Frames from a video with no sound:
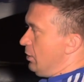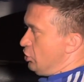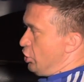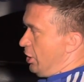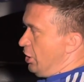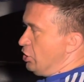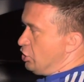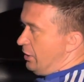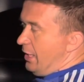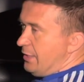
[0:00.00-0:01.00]
Check
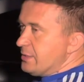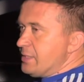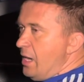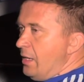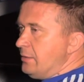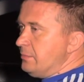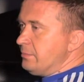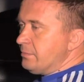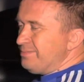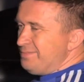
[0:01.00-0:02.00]
engine light is on.
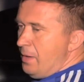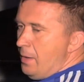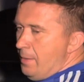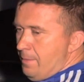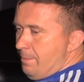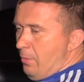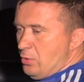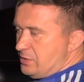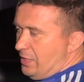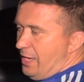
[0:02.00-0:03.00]

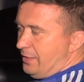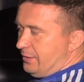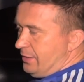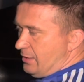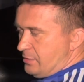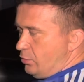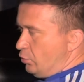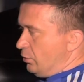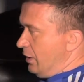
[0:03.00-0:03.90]
Most likely that's due to the